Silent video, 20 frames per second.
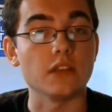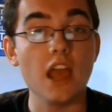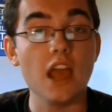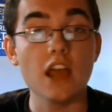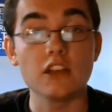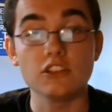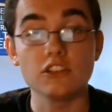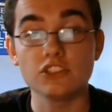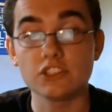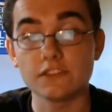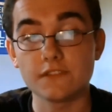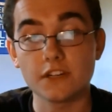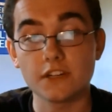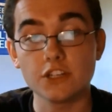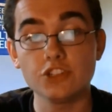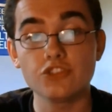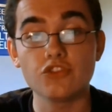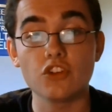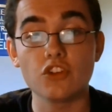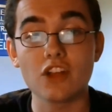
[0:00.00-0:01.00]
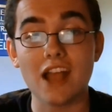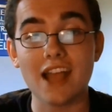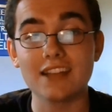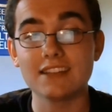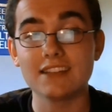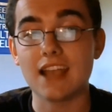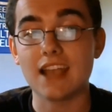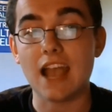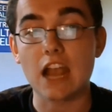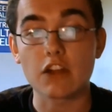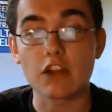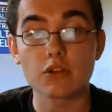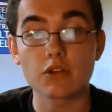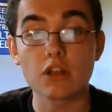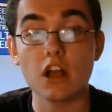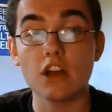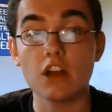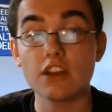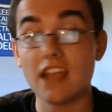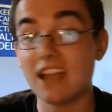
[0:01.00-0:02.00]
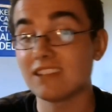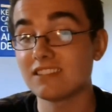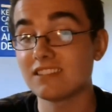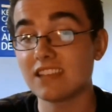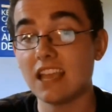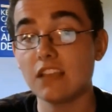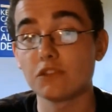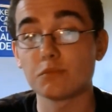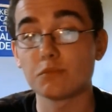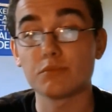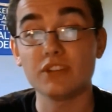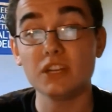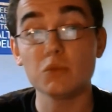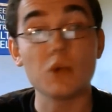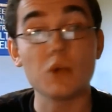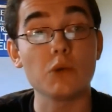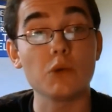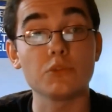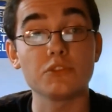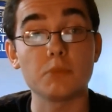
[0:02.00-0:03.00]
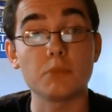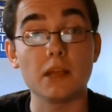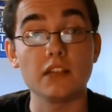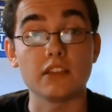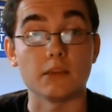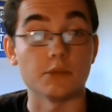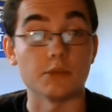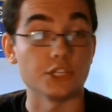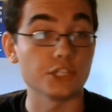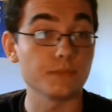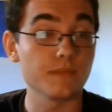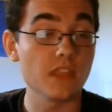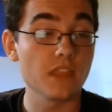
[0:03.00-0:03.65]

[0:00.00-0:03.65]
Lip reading: This is a very strong anti-aggro card, and scales pretty well with spell damage.